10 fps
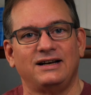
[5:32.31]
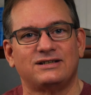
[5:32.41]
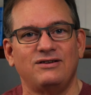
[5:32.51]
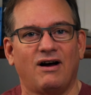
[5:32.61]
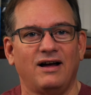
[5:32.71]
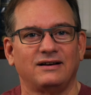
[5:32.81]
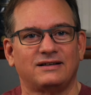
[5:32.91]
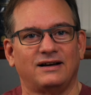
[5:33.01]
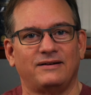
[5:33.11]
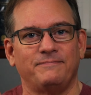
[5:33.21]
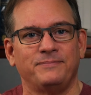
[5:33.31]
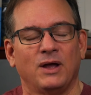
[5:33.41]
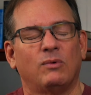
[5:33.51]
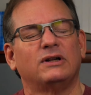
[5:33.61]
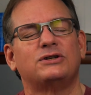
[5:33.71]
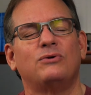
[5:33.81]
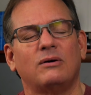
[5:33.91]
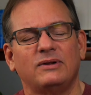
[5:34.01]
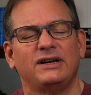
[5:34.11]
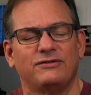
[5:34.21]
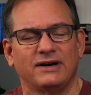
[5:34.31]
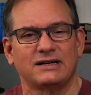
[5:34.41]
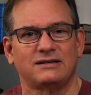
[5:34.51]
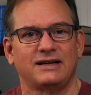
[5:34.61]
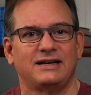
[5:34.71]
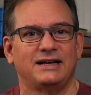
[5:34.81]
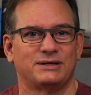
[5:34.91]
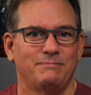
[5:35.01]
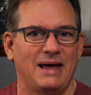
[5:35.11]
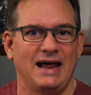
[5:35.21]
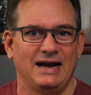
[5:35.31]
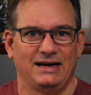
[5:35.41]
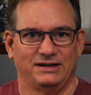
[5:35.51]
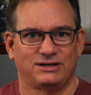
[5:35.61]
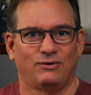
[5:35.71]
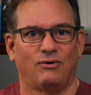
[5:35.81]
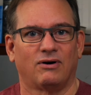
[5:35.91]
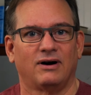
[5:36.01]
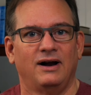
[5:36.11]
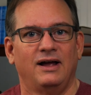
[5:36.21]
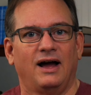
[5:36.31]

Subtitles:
it's not, well, it's normally translated as amazed or,